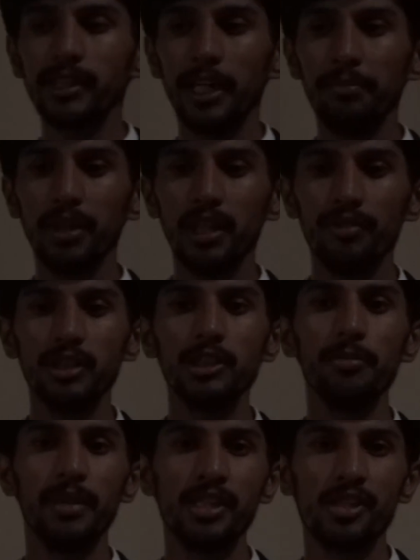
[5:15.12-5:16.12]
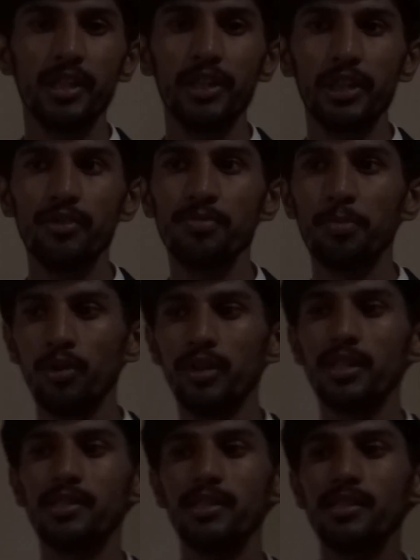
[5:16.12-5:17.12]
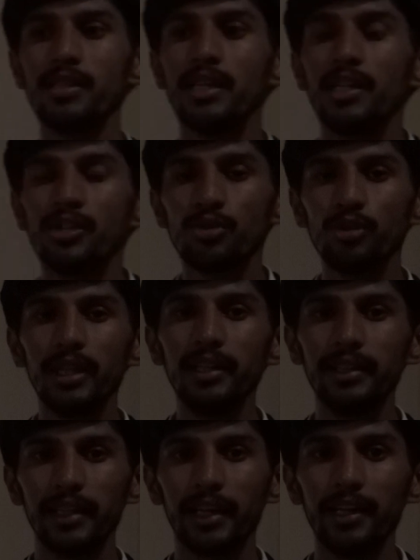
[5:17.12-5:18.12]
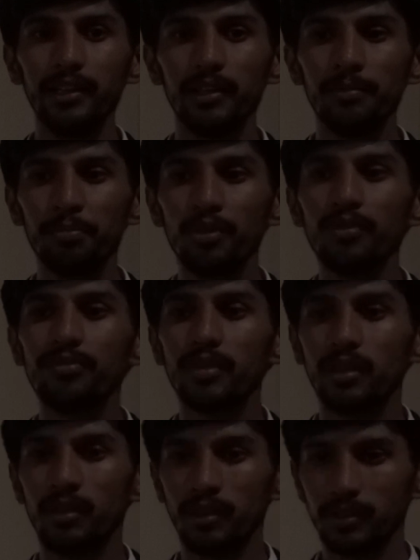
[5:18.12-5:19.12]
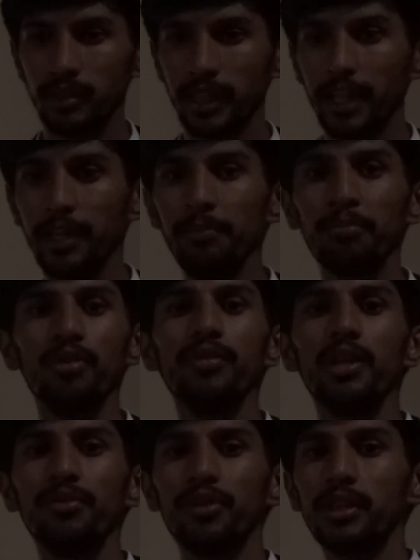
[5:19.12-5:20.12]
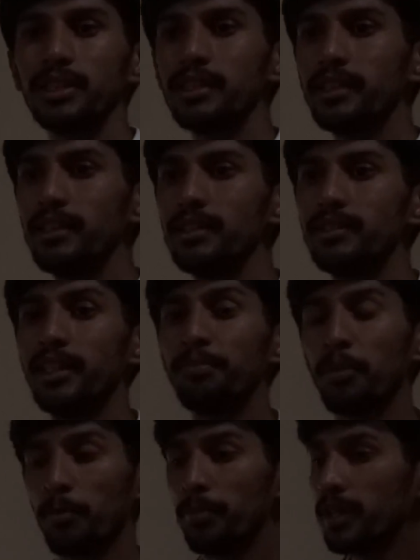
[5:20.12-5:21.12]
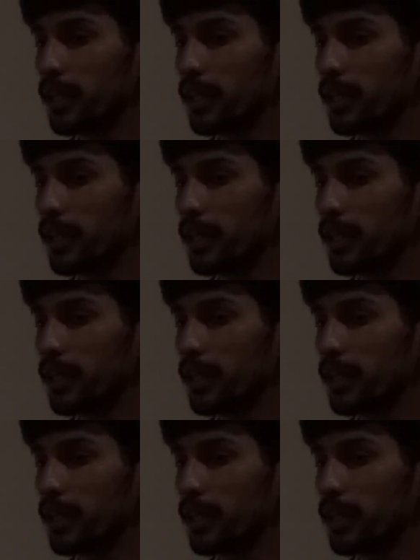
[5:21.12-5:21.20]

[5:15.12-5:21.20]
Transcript: can be given some incentives, bonuses, so that they can improve their work skills. Their proper